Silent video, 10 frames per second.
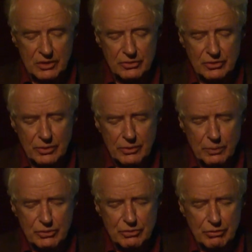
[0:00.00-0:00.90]
So there
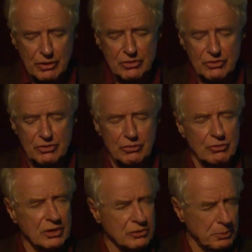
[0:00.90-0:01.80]
was rich,
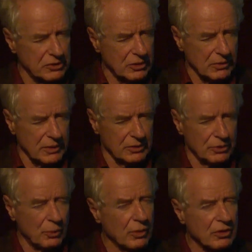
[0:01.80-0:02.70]
rich material
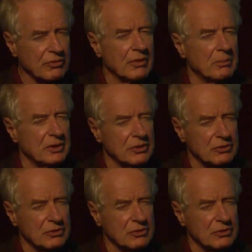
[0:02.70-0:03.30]
to work from and to